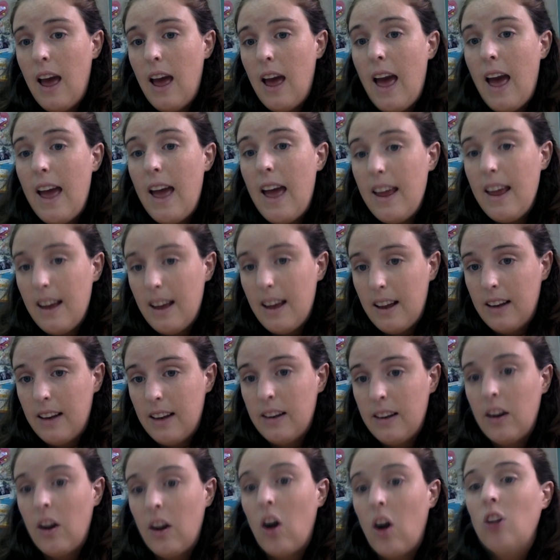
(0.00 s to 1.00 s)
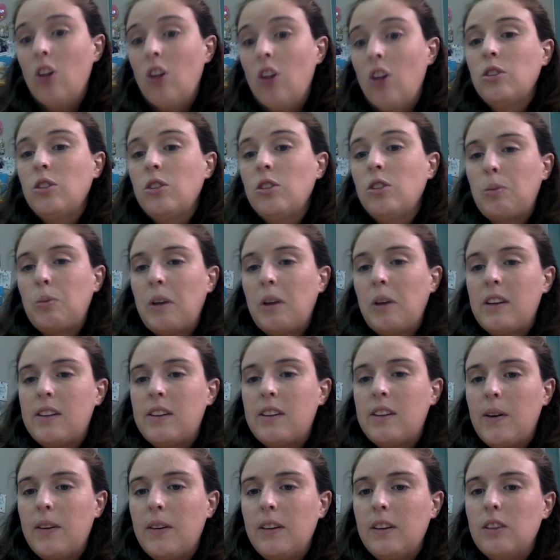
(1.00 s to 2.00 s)
And it also explains
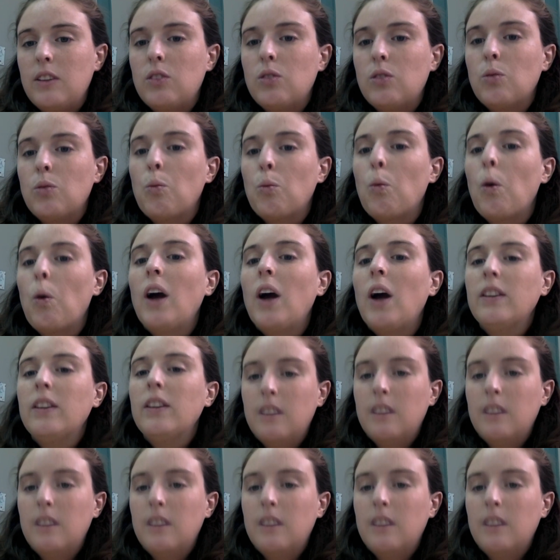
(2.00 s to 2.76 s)
how at least one